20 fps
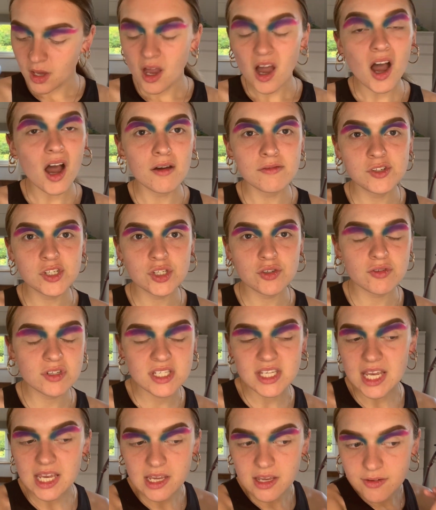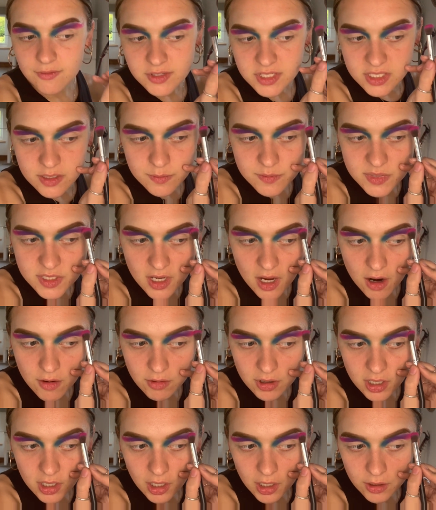I've just received some
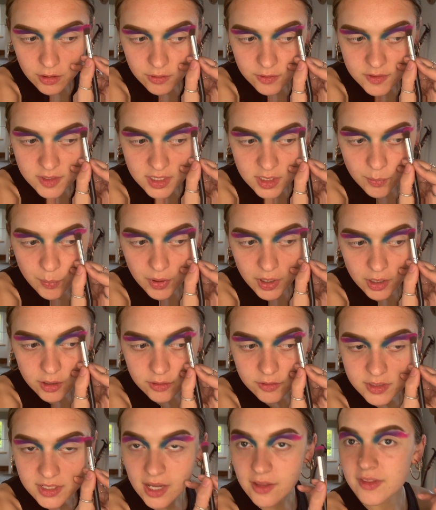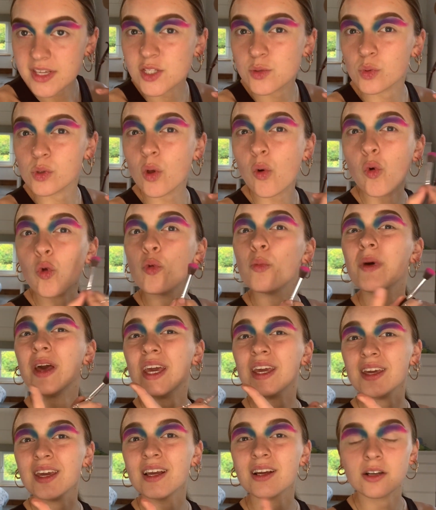Zara clothes in the post. Now these will all
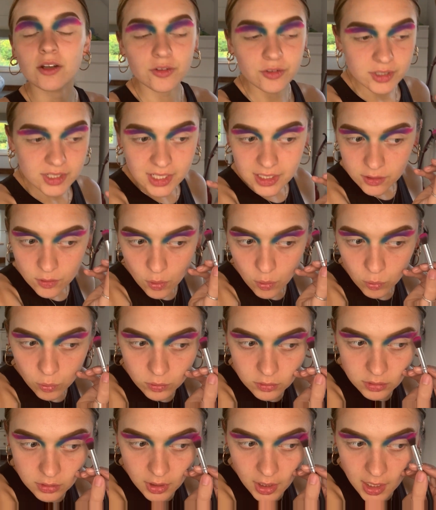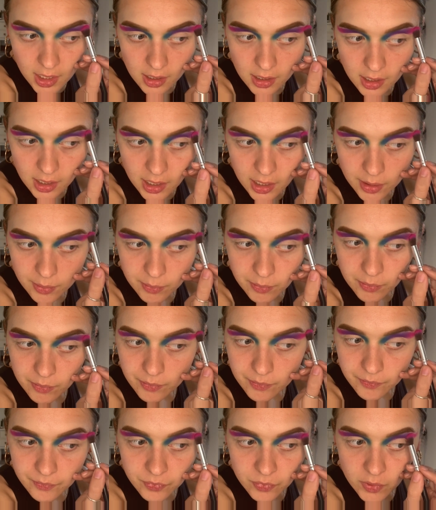be included in the haul.
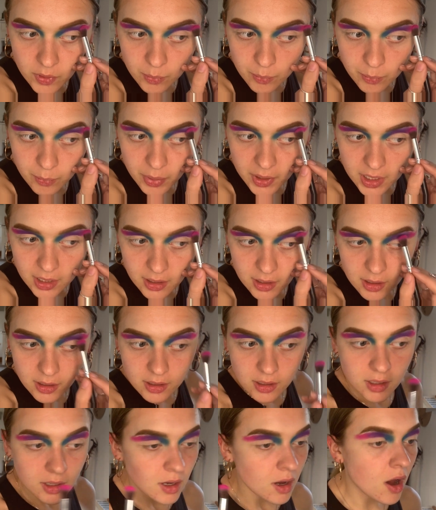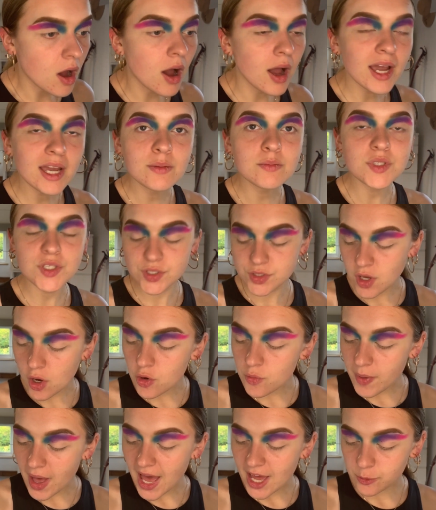But I am so
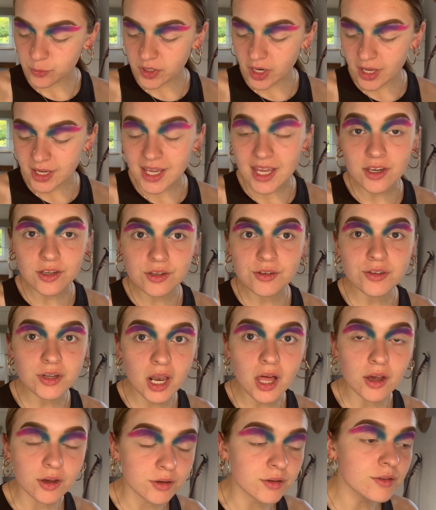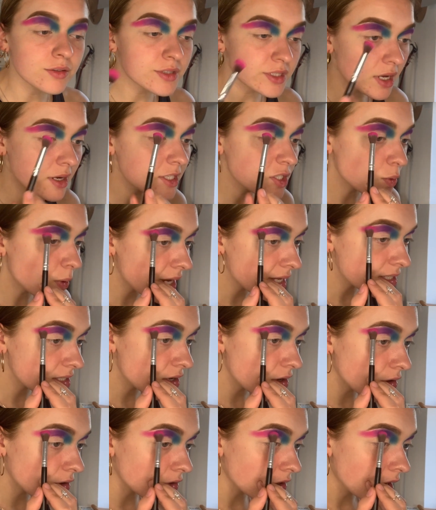bad. When I get new clothes, I swear to
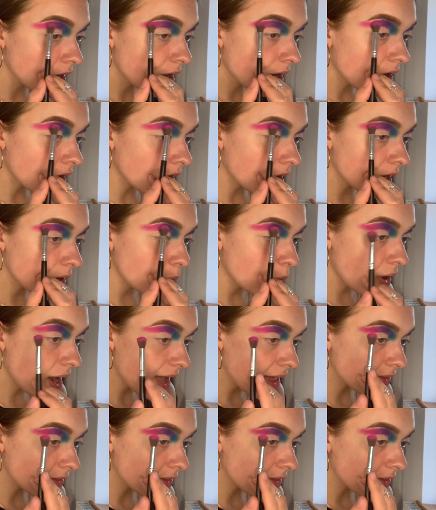God, I wear